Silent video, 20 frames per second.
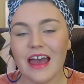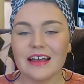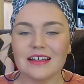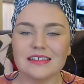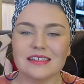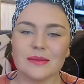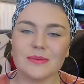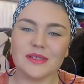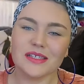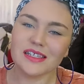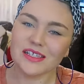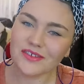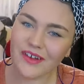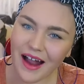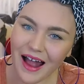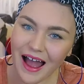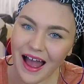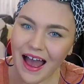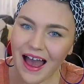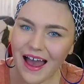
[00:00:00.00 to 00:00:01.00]

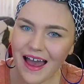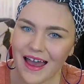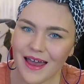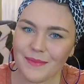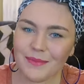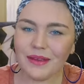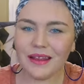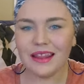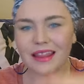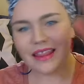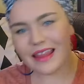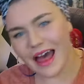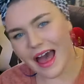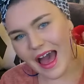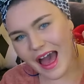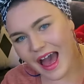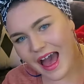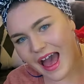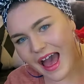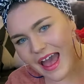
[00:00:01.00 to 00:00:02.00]
subscribe,
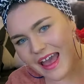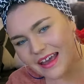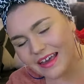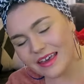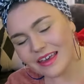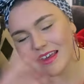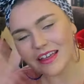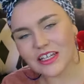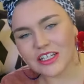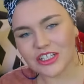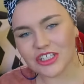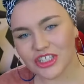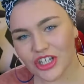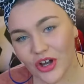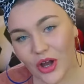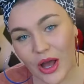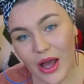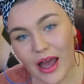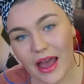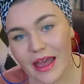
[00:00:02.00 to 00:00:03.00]
like,
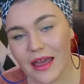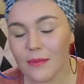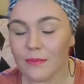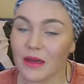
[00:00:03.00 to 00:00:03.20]
enjoy.